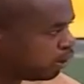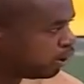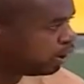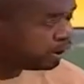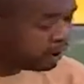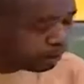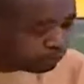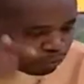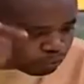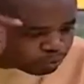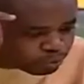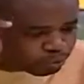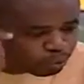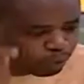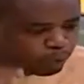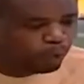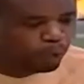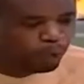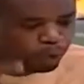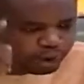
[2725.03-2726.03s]
the
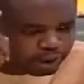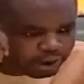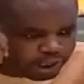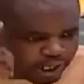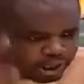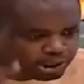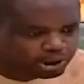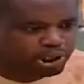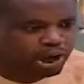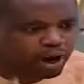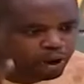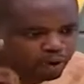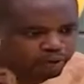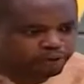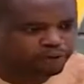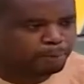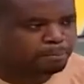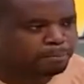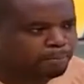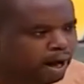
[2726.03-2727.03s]
true nature of
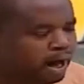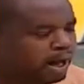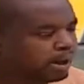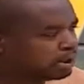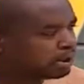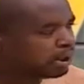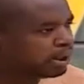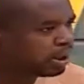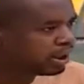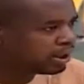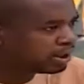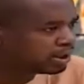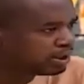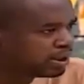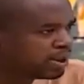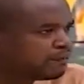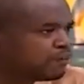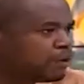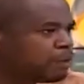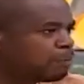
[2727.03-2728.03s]
a man.
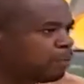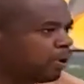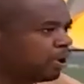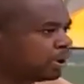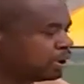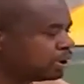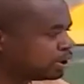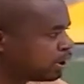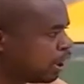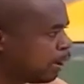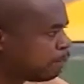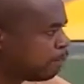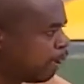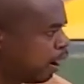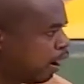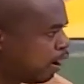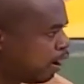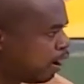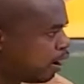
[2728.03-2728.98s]
Give him political power.